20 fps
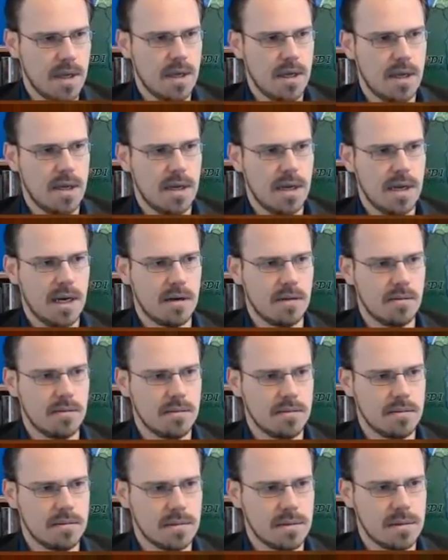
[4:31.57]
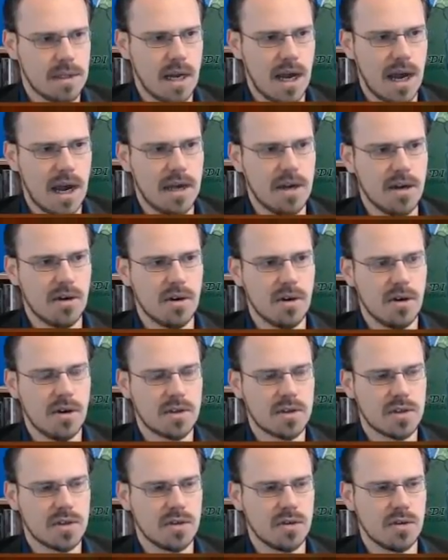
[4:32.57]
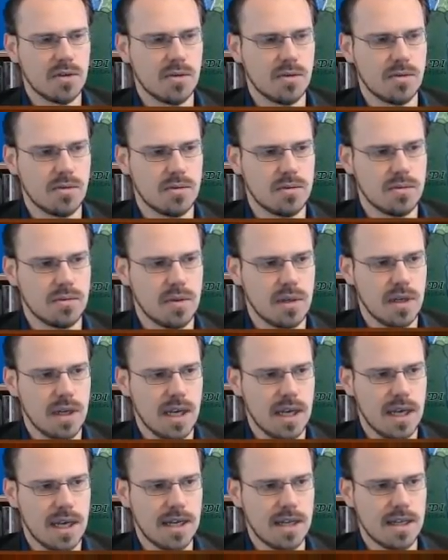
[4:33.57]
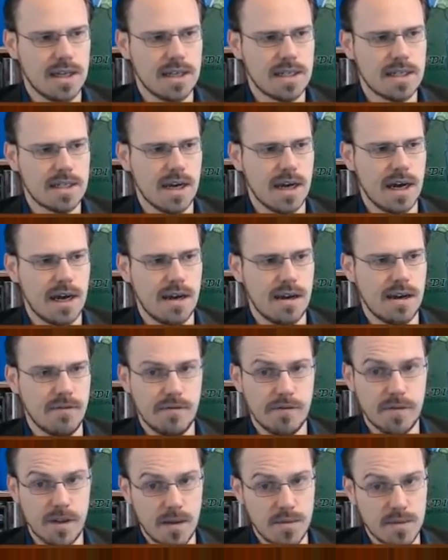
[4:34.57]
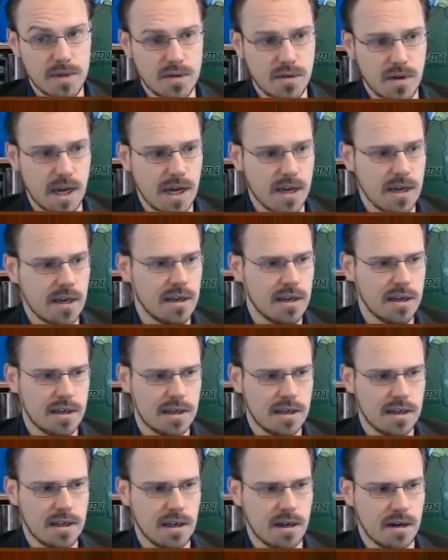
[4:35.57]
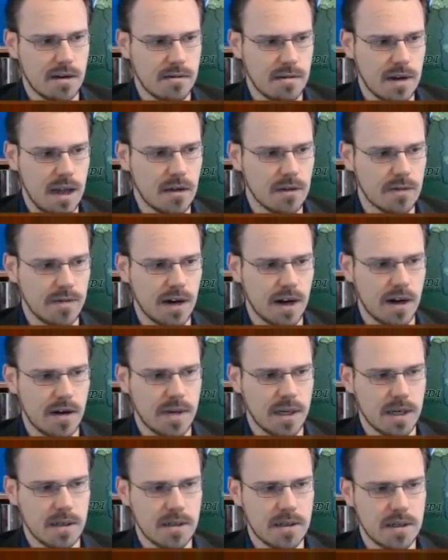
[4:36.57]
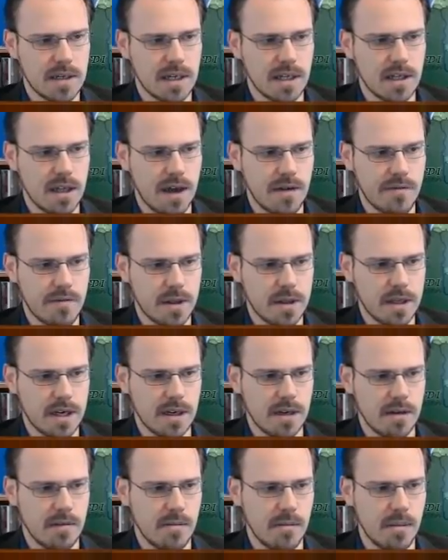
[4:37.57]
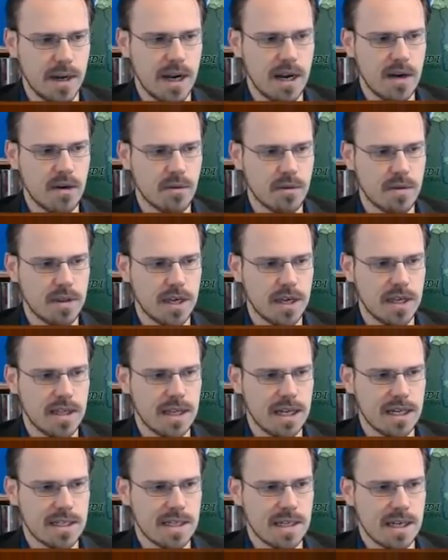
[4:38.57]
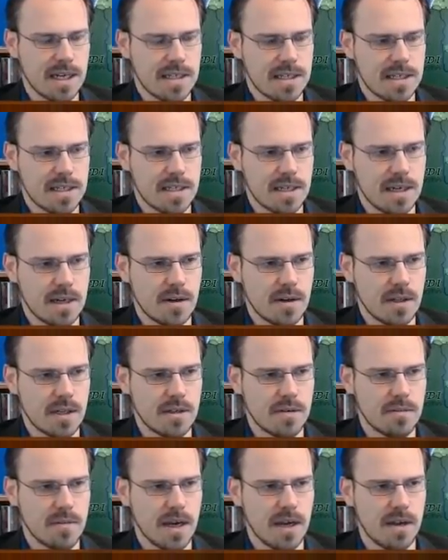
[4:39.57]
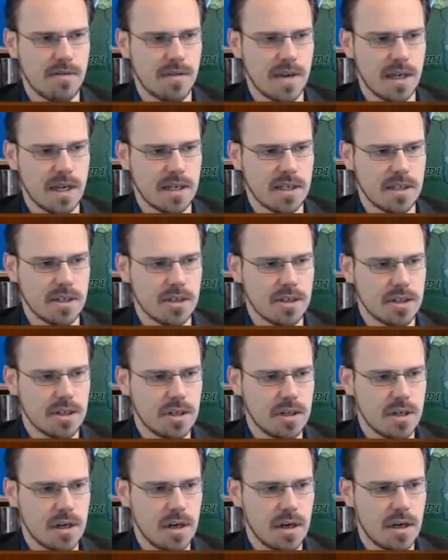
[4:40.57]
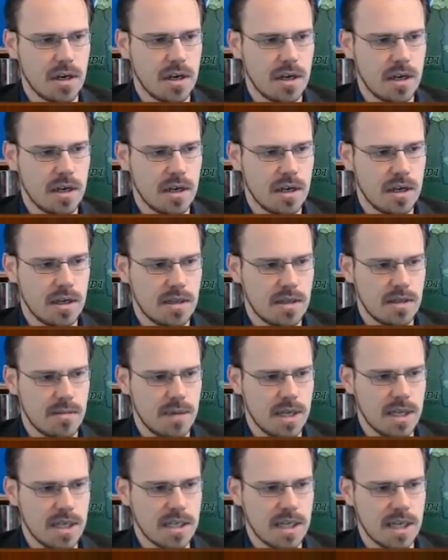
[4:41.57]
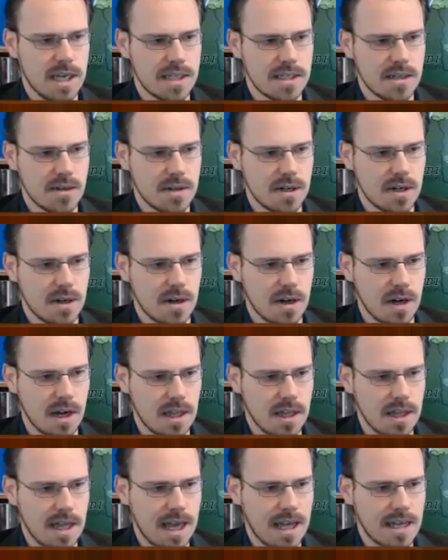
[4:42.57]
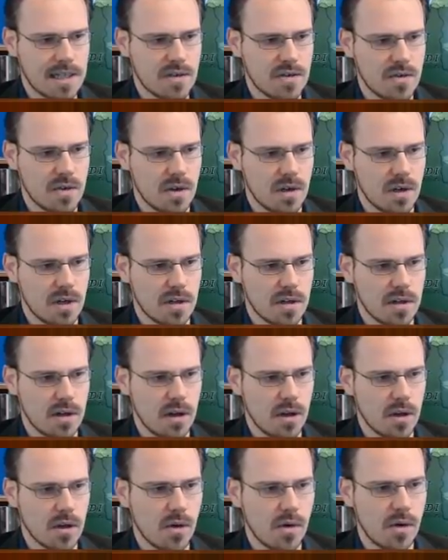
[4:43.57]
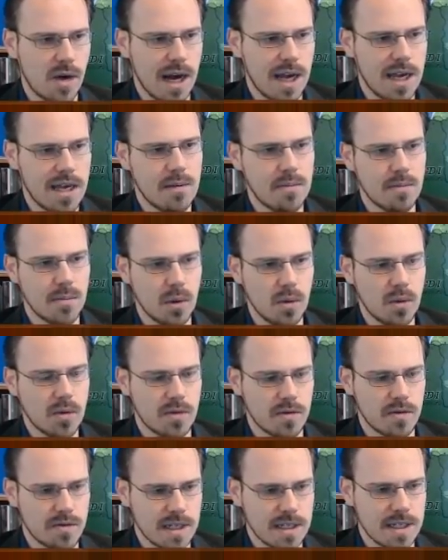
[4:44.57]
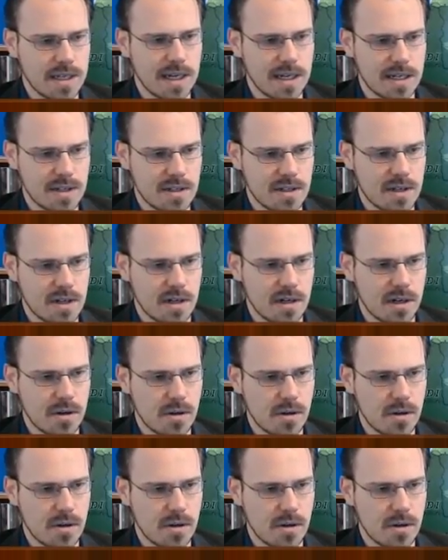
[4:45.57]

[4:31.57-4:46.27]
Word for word: Now, I could also hit this guy and flame strike, or hellfire, I mean, kill everything, but I don't think that's necessarily to my advantage. The minions he has out there are not that strong, although I can Boulder Fist next turn.